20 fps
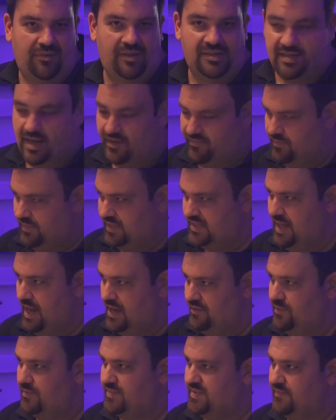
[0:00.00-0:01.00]
let's say, from the
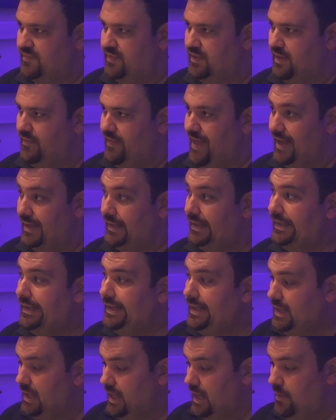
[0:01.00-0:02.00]
snare drum, something like that.
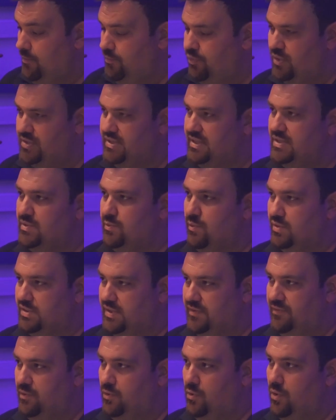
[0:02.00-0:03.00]
Pointed towards
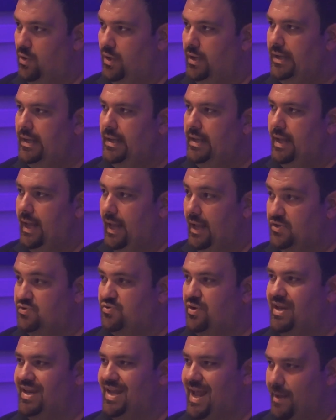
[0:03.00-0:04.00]
the floor,
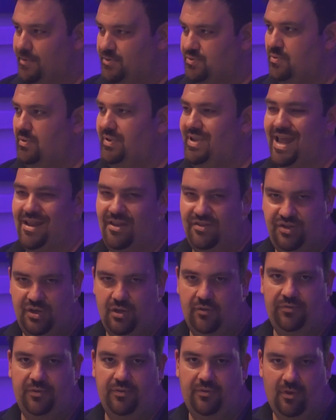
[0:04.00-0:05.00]
trying to capture all the energy
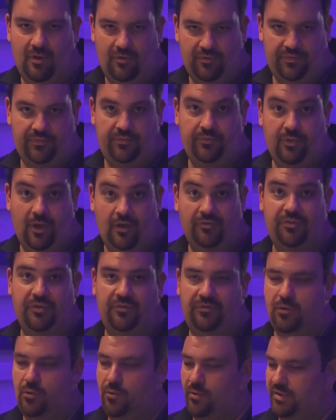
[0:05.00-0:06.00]
off the
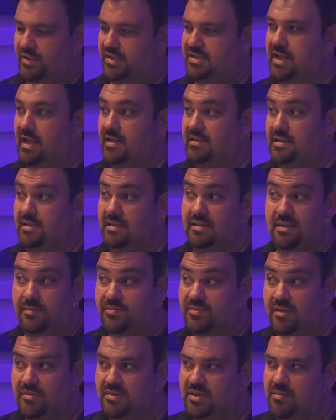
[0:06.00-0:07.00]
floor in this case, because it
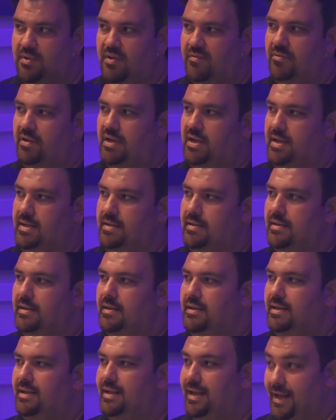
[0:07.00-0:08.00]
sometimes can be a really
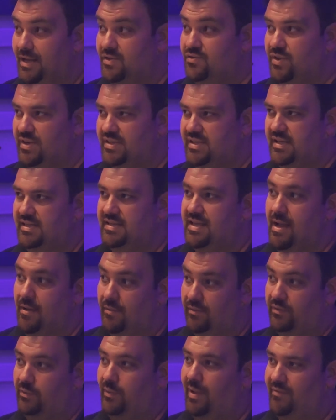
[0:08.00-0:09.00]
interesting
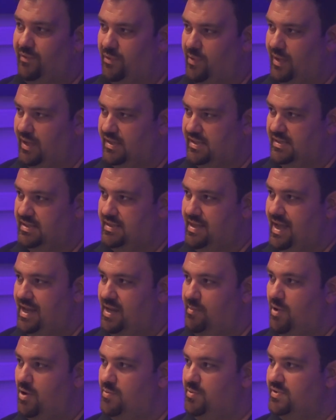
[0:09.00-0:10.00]
sound. So we'll have a quick listen to that in
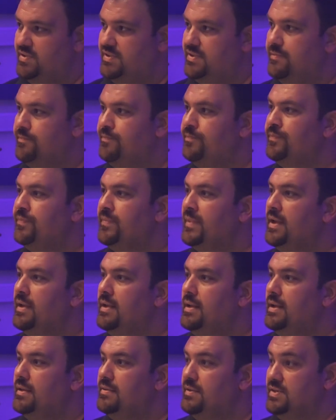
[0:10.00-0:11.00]
a moment.
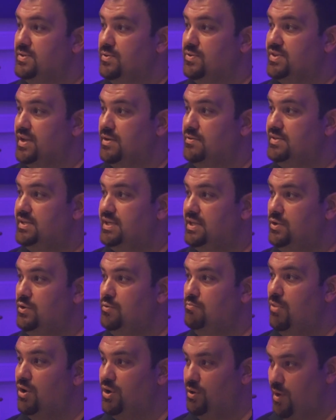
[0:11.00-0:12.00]
There's also 2
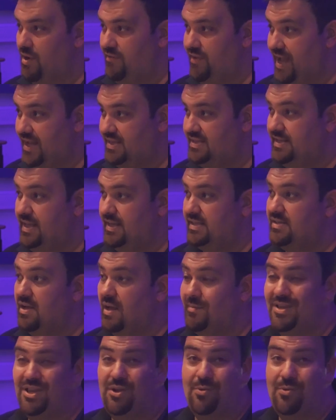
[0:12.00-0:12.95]
mono overheads, this time a